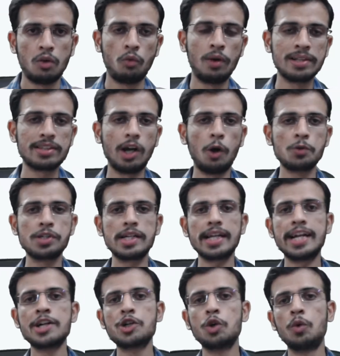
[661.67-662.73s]
1000
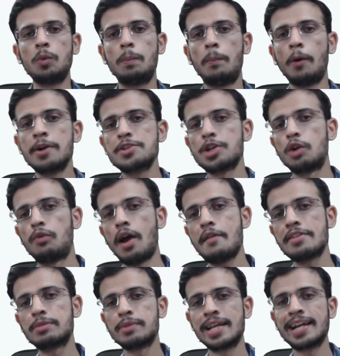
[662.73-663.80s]
into 0.05
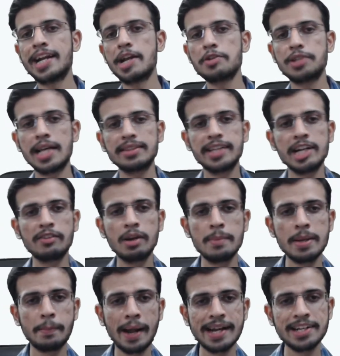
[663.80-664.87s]
with negative sign, that will
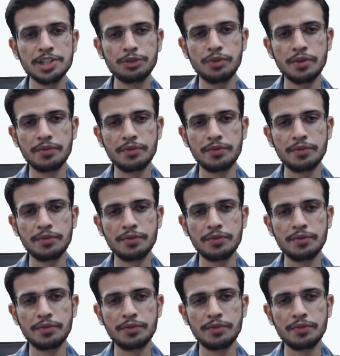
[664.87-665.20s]
be minus.